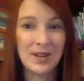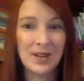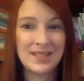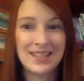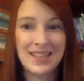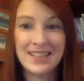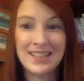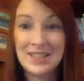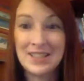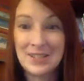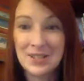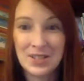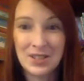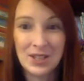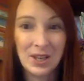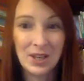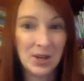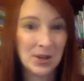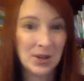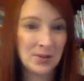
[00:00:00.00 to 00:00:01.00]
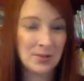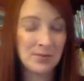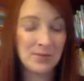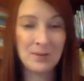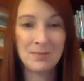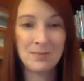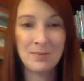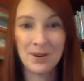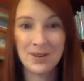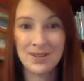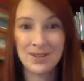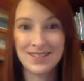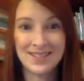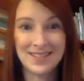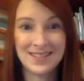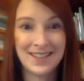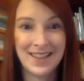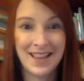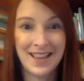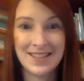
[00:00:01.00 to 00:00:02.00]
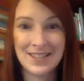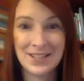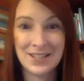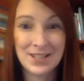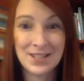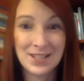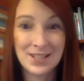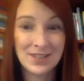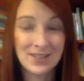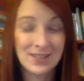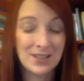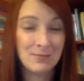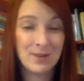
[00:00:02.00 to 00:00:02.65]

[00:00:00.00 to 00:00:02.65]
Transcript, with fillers: uh, 10 years ago, we weren't as concerned.